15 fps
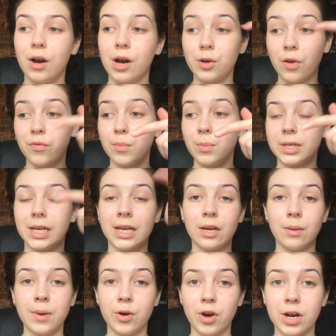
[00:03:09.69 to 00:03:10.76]
I know from looking in a
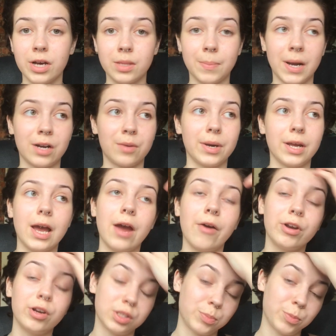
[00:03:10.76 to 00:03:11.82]
mirror at the back of my hair
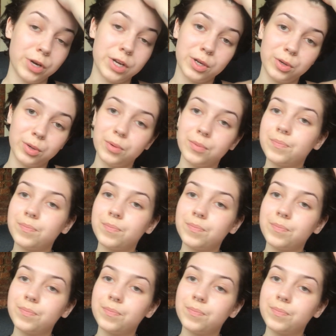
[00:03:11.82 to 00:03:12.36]
it looks pretty cool.